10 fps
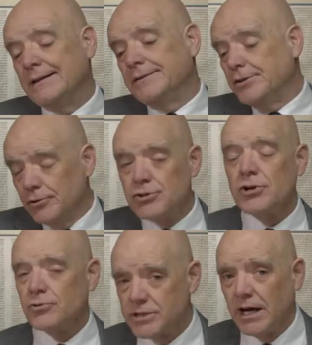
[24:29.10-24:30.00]
You
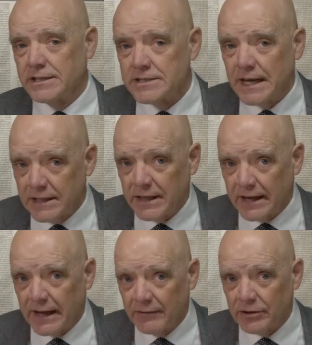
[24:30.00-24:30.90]
chose not to take
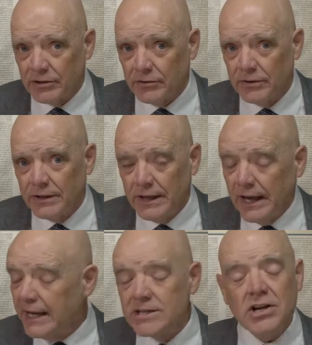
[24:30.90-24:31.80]
that avenue.
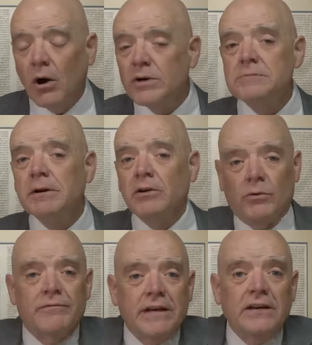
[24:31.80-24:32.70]
And it's always been a
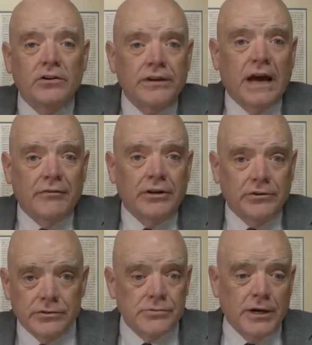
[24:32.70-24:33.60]
revealed
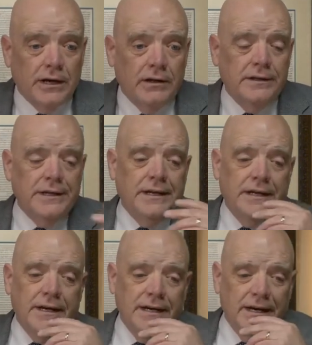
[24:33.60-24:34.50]
avenue as well.
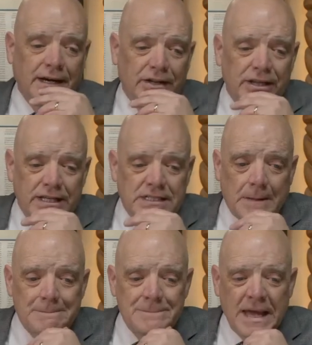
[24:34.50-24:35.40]
Uh, thanks.
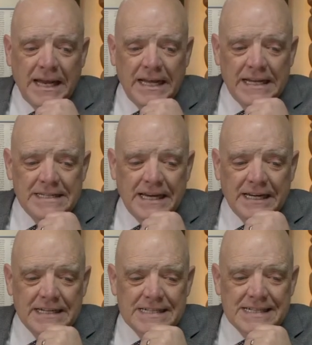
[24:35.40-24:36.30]
Manny
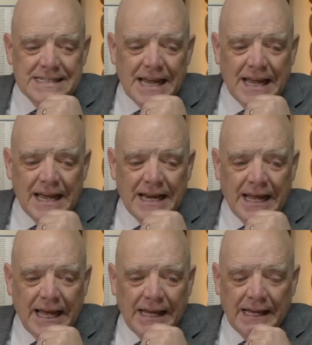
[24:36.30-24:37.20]
down in San
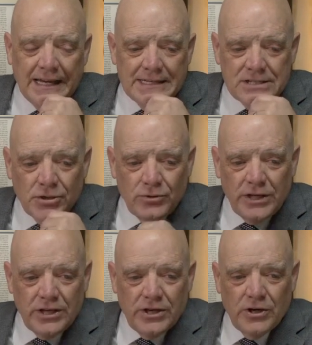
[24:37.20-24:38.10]

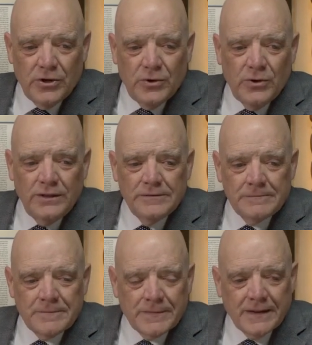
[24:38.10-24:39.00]
Antonio.
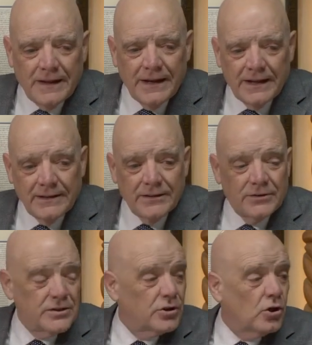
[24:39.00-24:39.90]
I don't know.
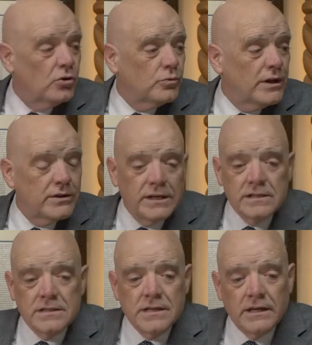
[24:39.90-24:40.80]
Did the cold weather get
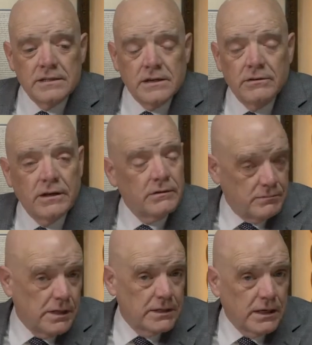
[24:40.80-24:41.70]
to San Antonio? It
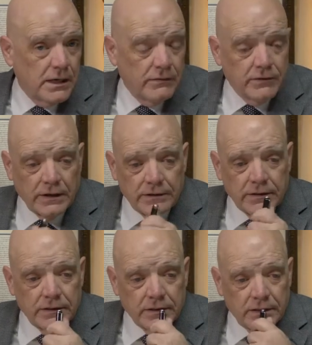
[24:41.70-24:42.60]
might have. I
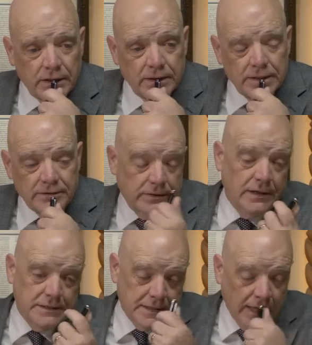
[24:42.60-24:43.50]
think uh,
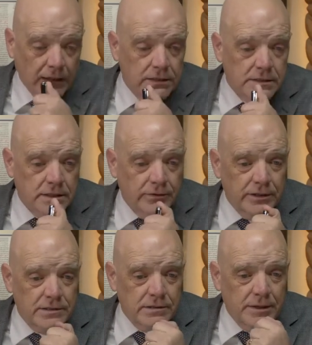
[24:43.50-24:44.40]
got to Dallas
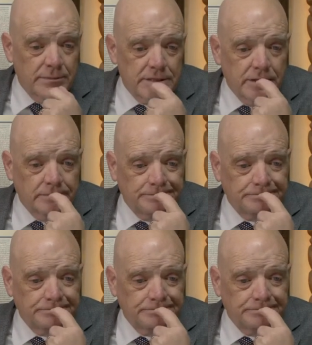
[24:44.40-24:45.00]
anyway, so maybe so.